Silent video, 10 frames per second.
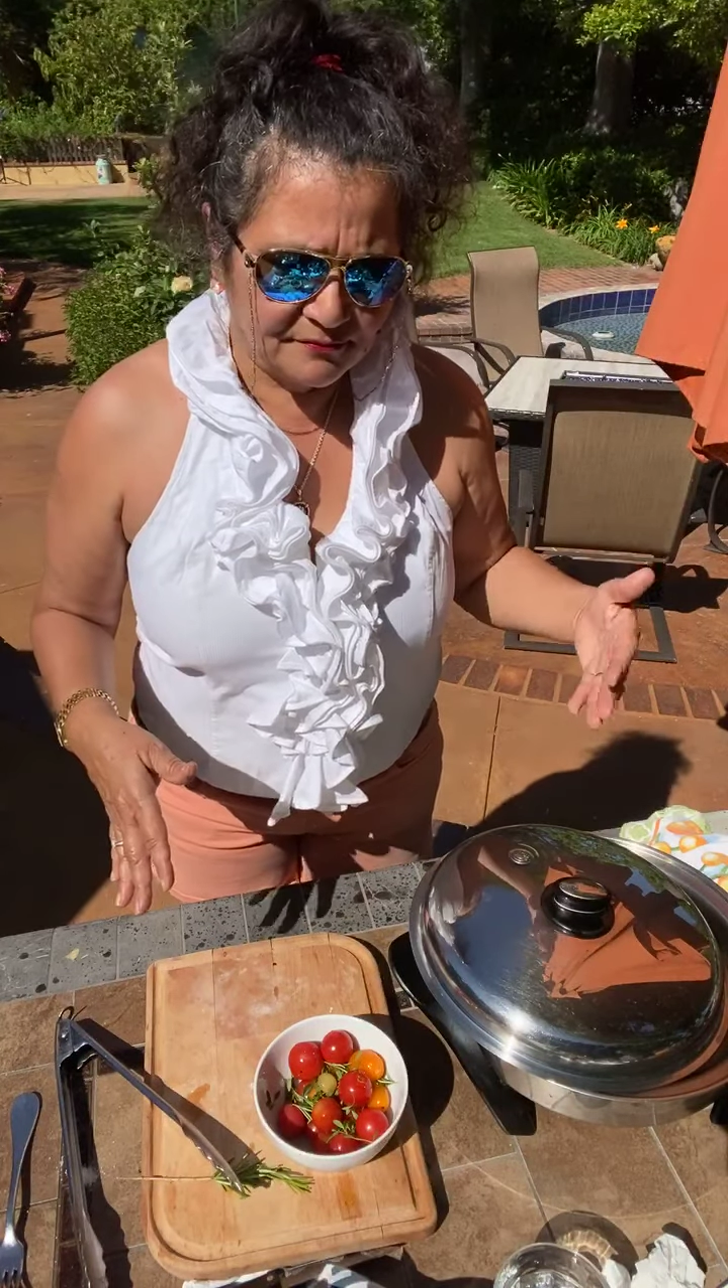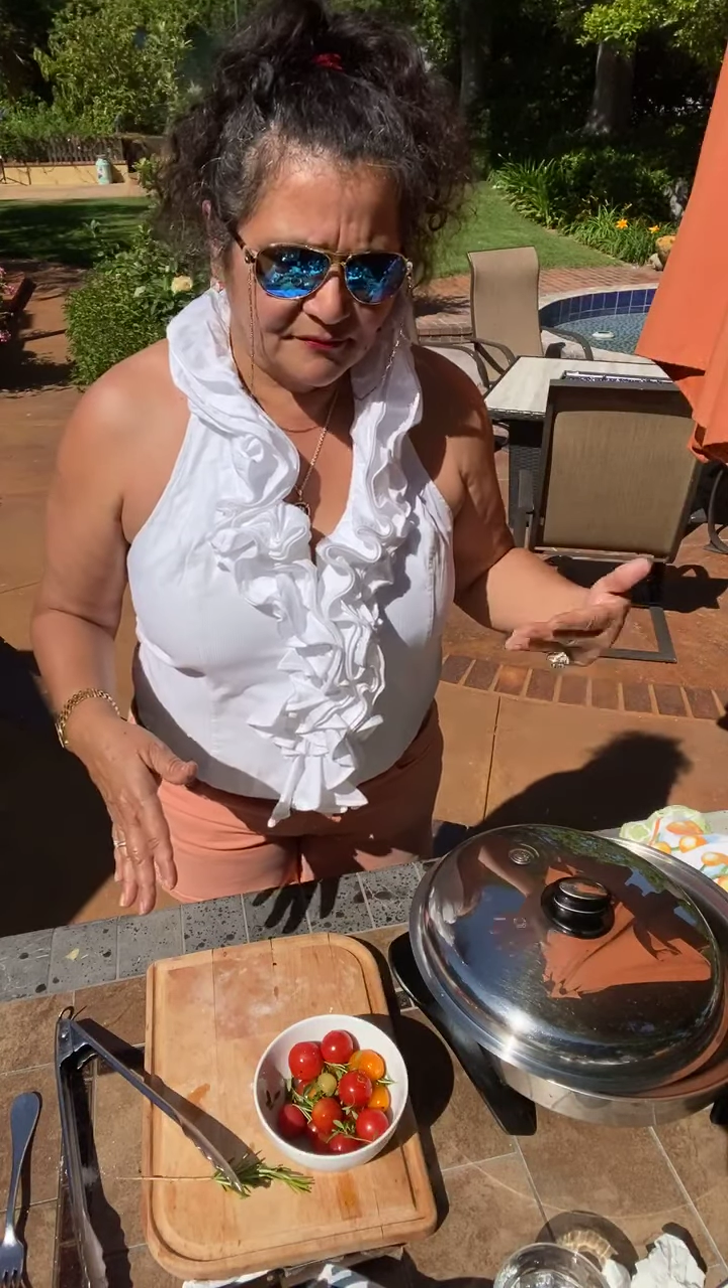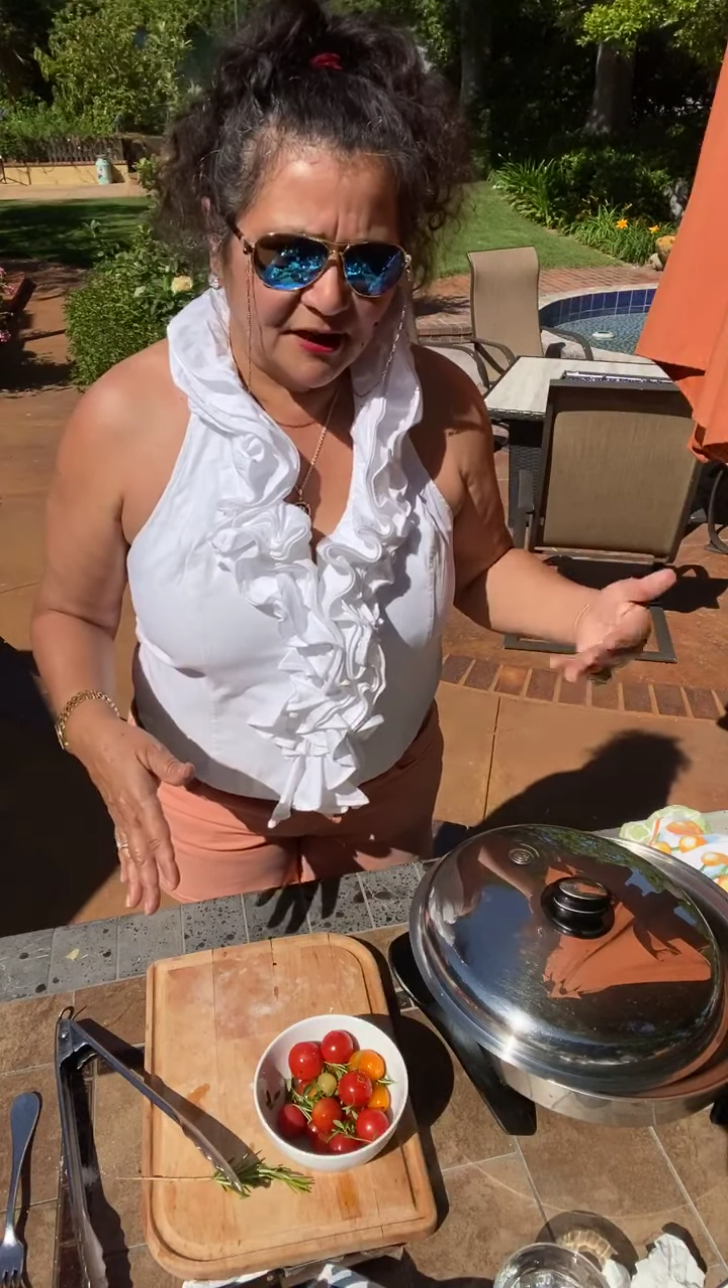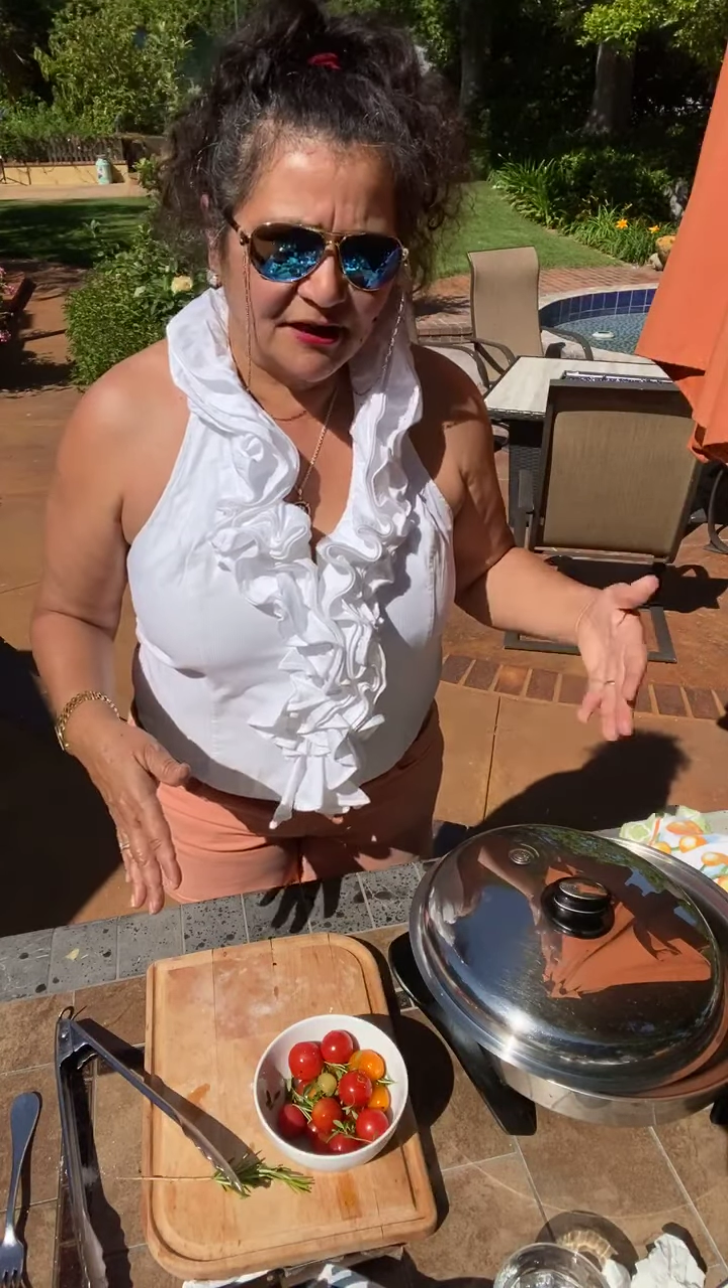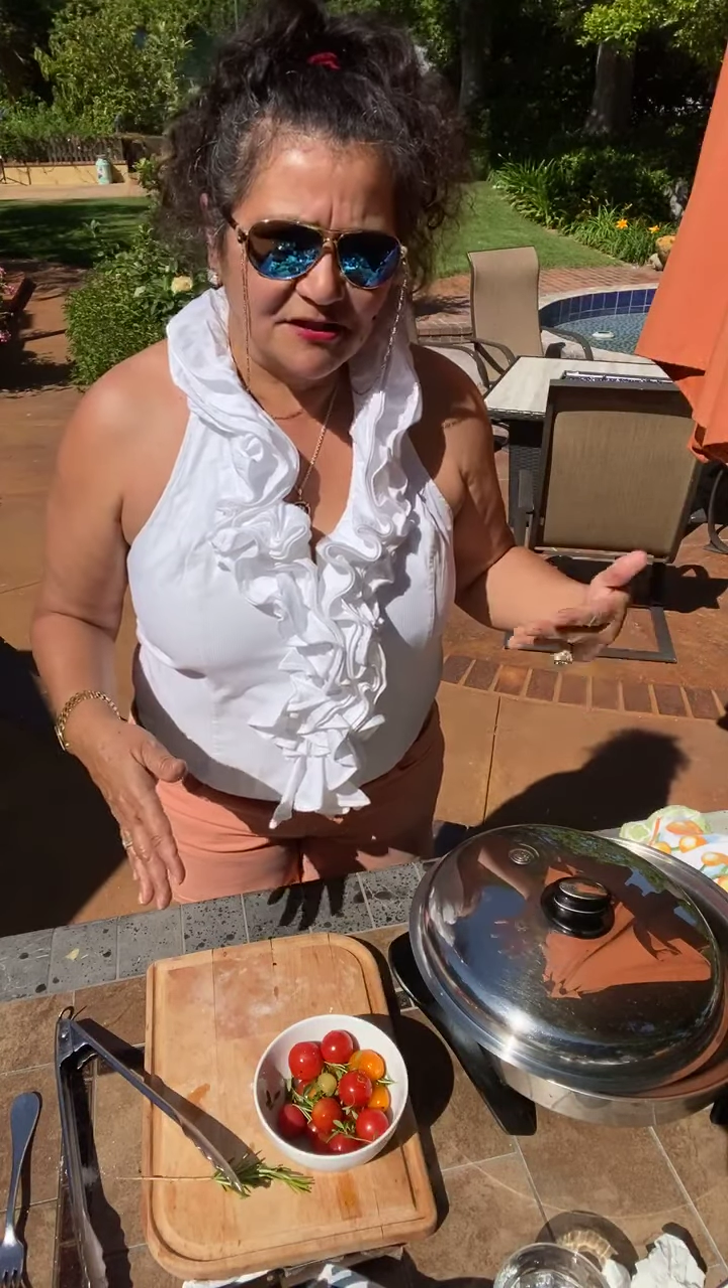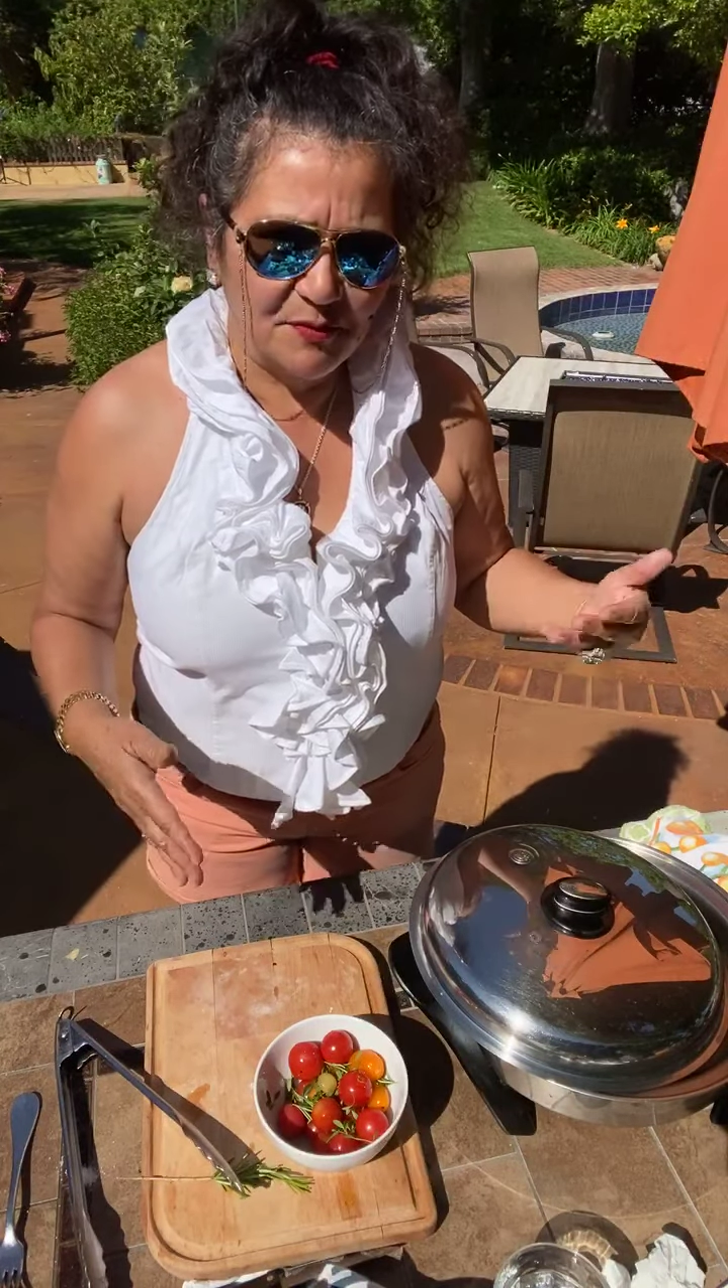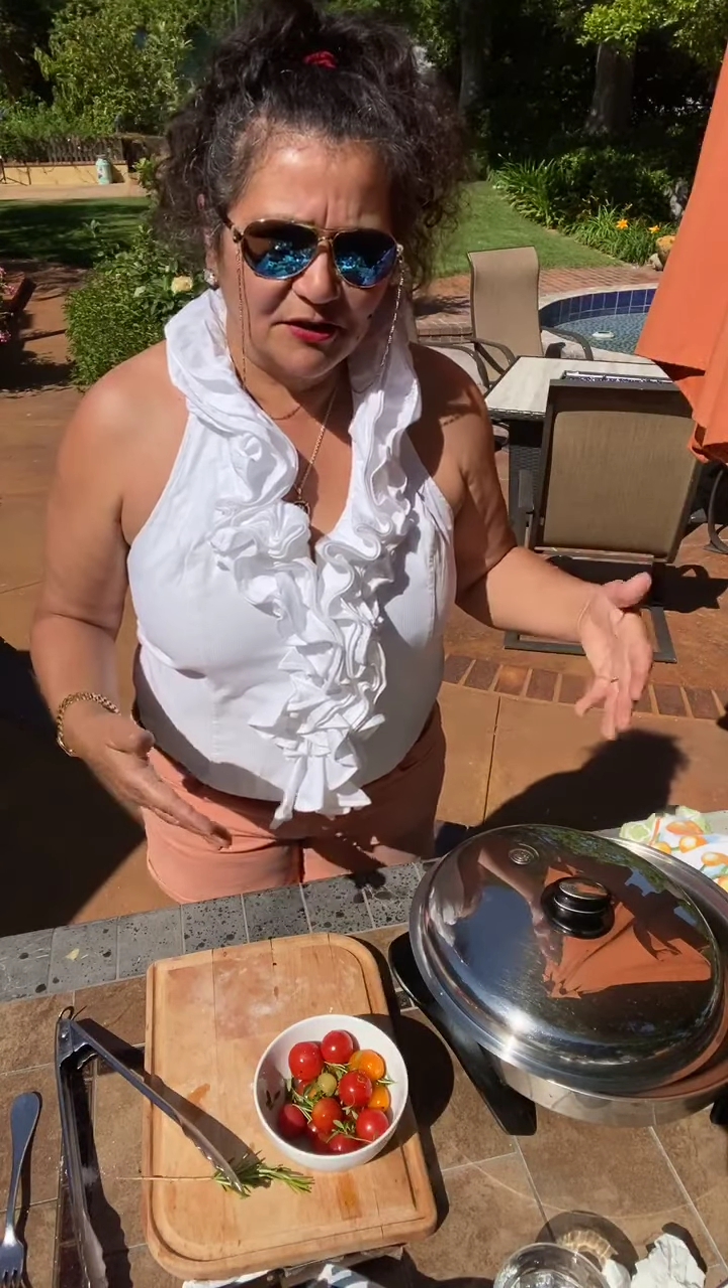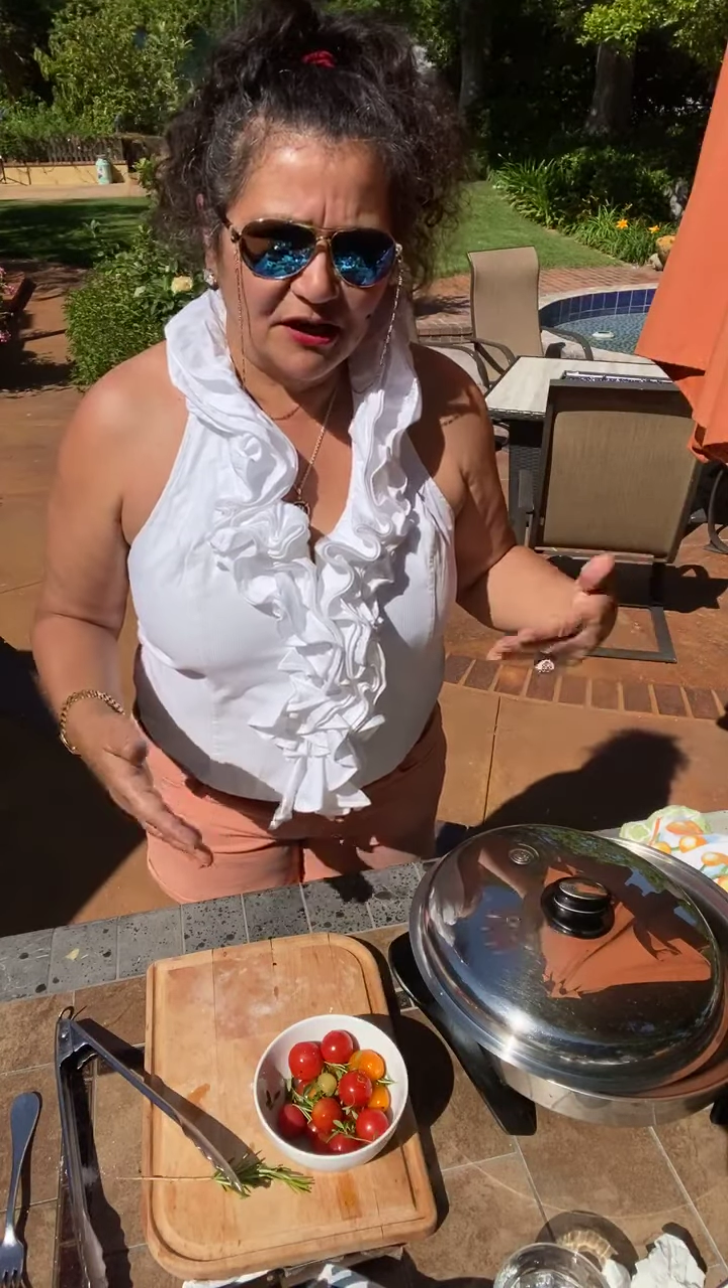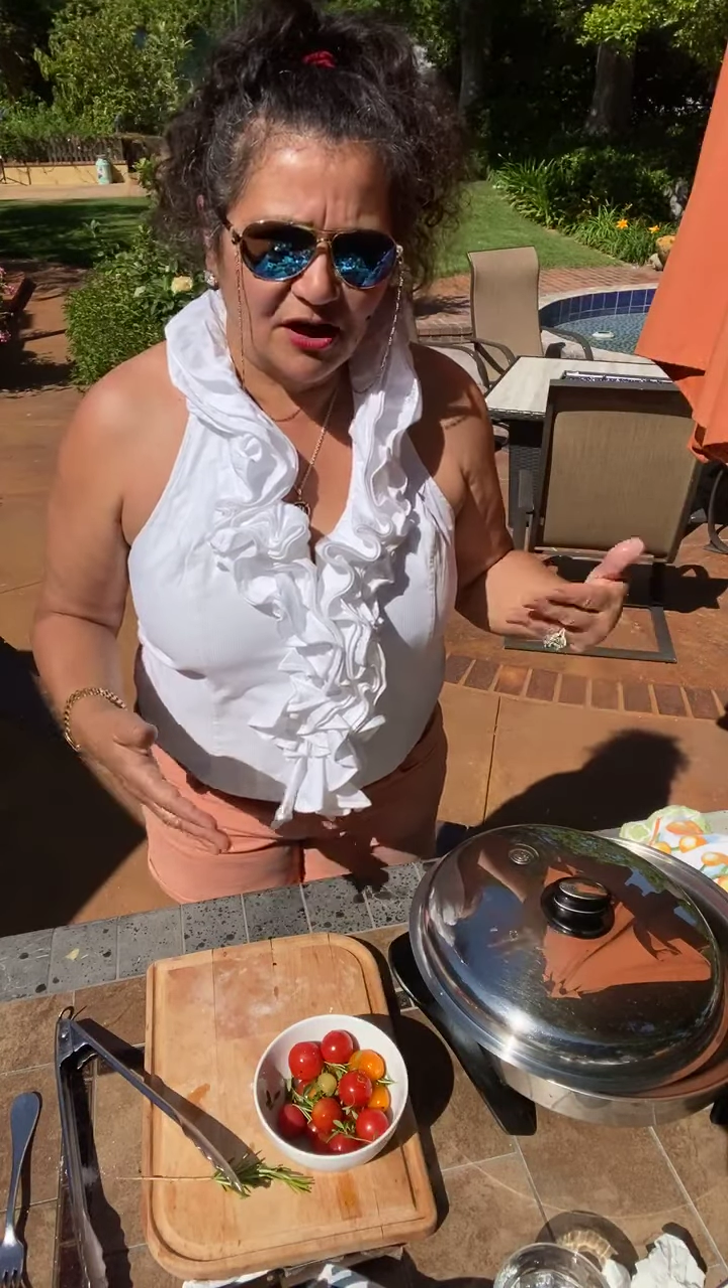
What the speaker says: I can smell that